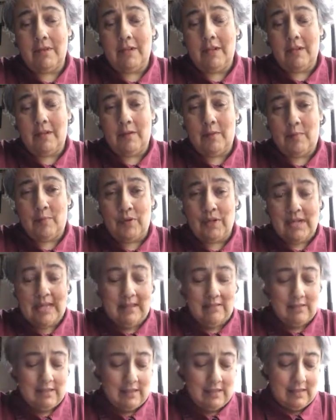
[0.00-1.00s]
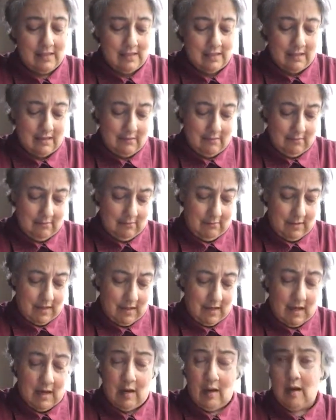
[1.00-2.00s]
uh, pronounce this,
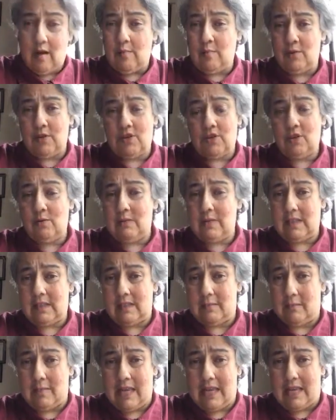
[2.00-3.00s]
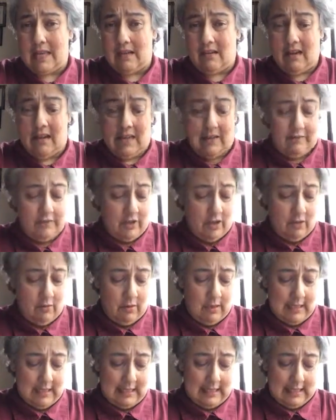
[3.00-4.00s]
I, I presume it's a man, I have no
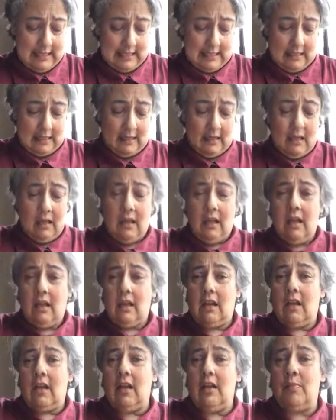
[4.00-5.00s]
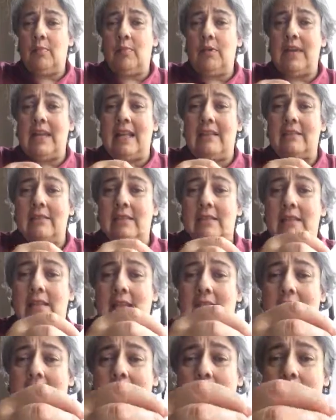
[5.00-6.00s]
idea. Can't pronounce the
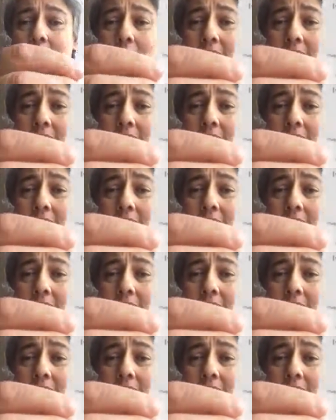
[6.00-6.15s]
name,